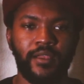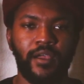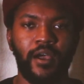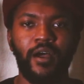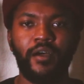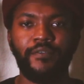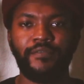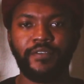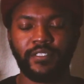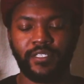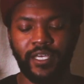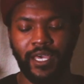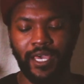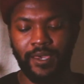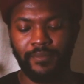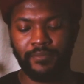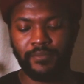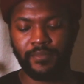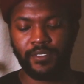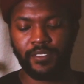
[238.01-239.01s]

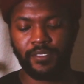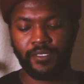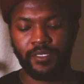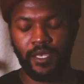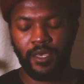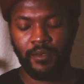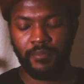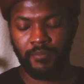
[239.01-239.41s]
oftentimes,